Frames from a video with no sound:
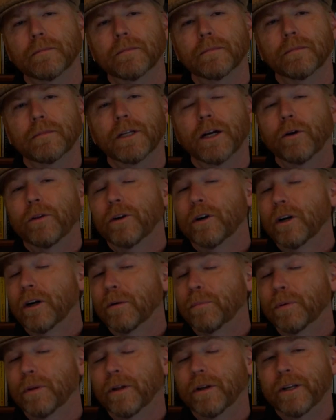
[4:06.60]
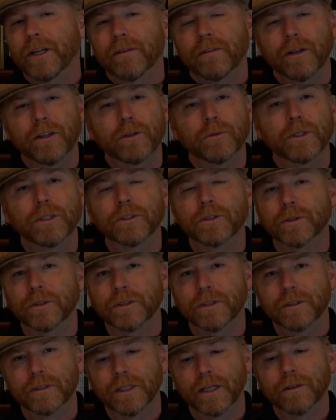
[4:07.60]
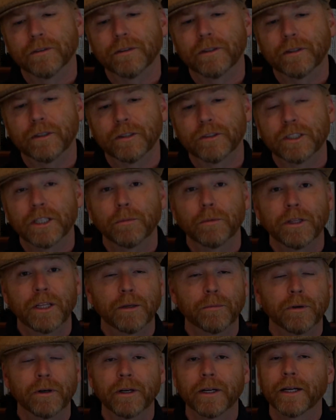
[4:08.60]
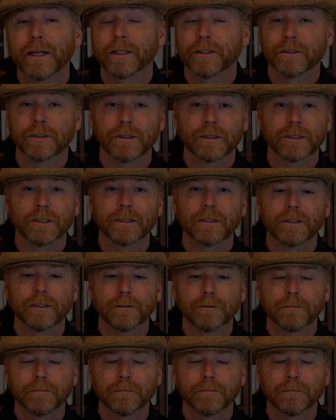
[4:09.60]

now, there are plenty of other resources out there, and some of them are excellent.